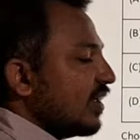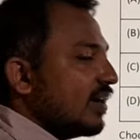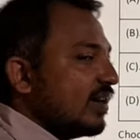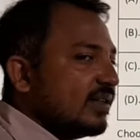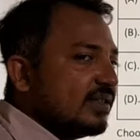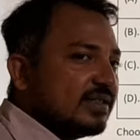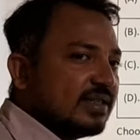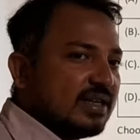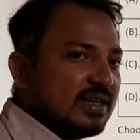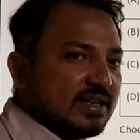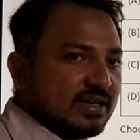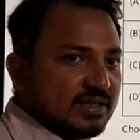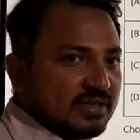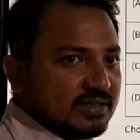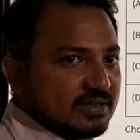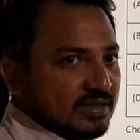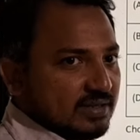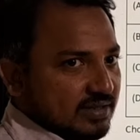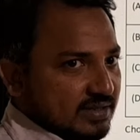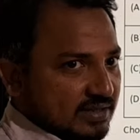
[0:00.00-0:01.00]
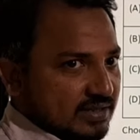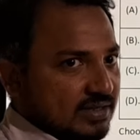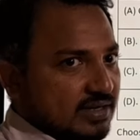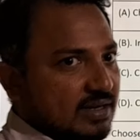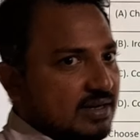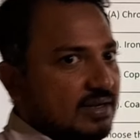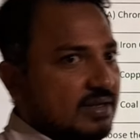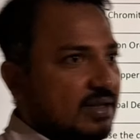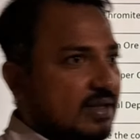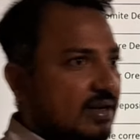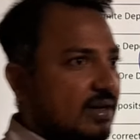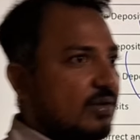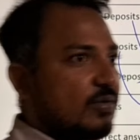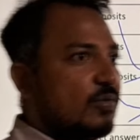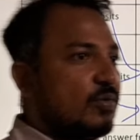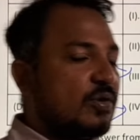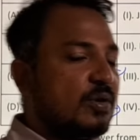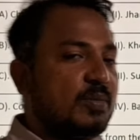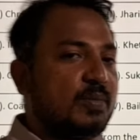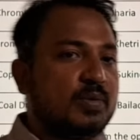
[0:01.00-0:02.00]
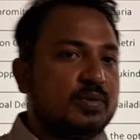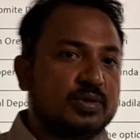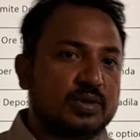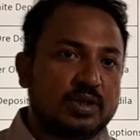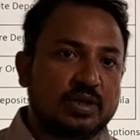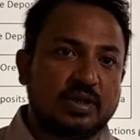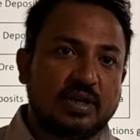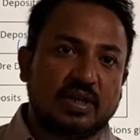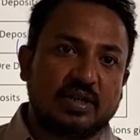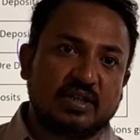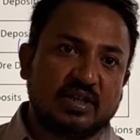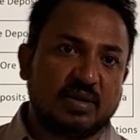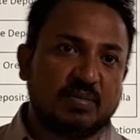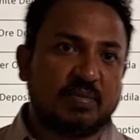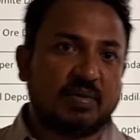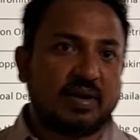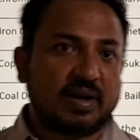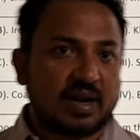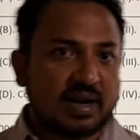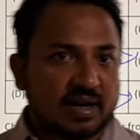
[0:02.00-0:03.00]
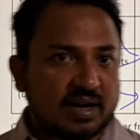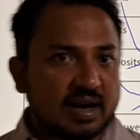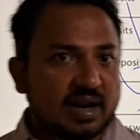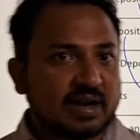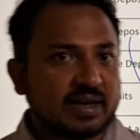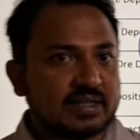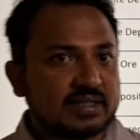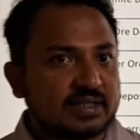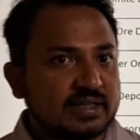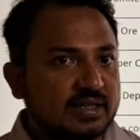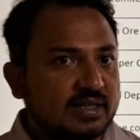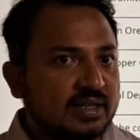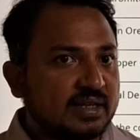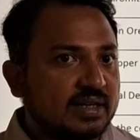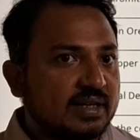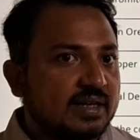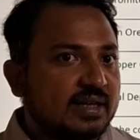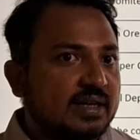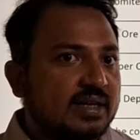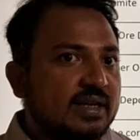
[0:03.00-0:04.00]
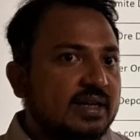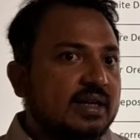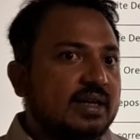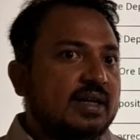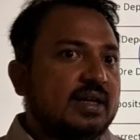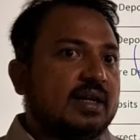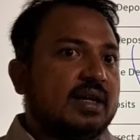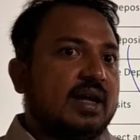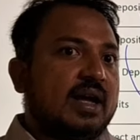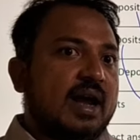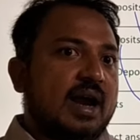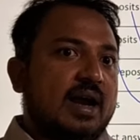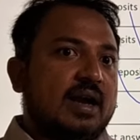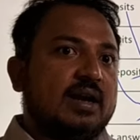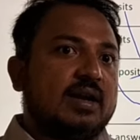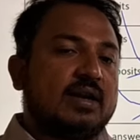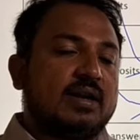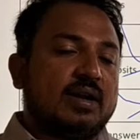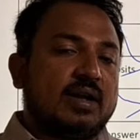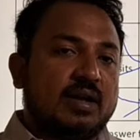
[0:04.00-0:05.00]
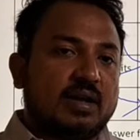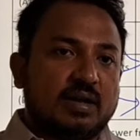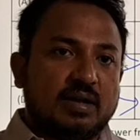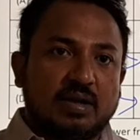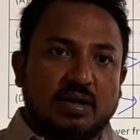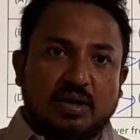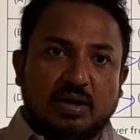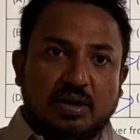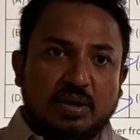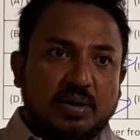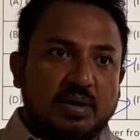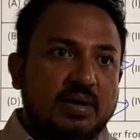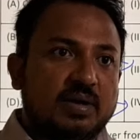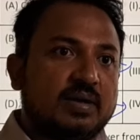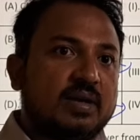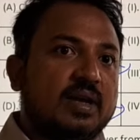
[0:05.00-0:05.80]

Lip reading: that is in Chhattisgarh. There are two depositions, that is in Boiladilla region, and in you will